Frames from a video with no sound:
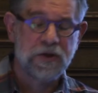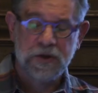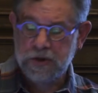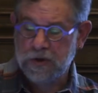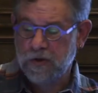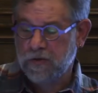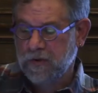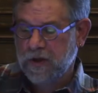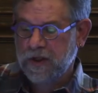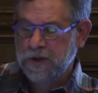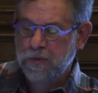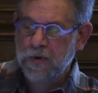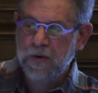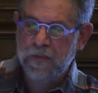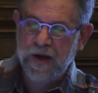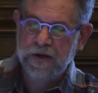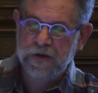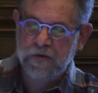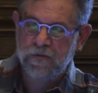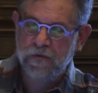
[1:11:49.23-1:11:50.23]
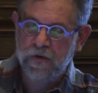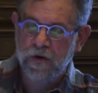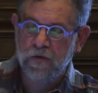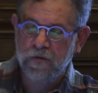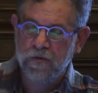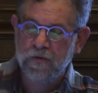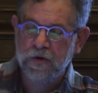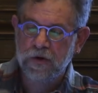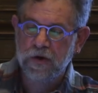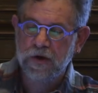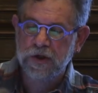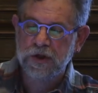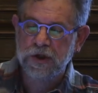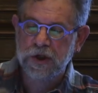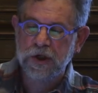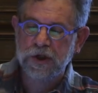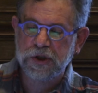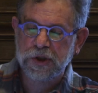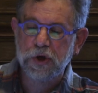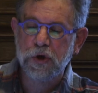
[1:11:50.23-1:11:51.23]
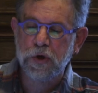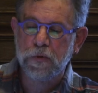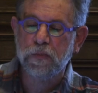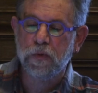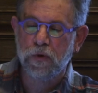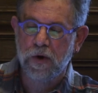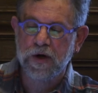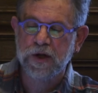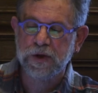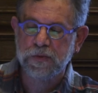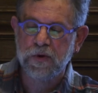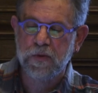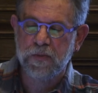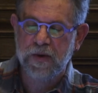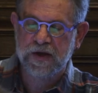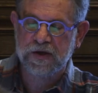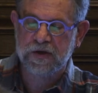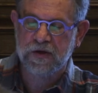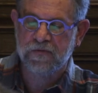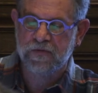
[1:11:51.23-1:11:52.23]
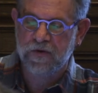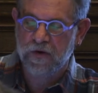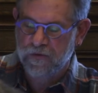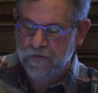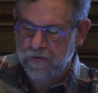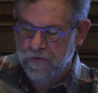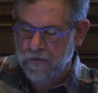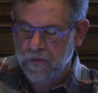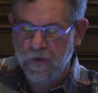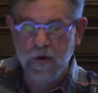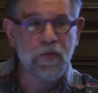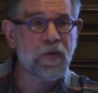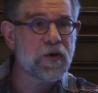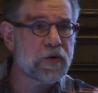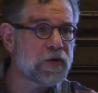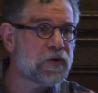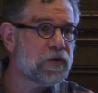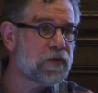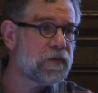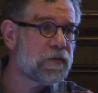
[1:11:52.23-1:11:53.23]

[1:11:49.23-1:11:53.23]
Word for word: So let's put it back to fail. It's a good point. Let's put it back to fail for the moment.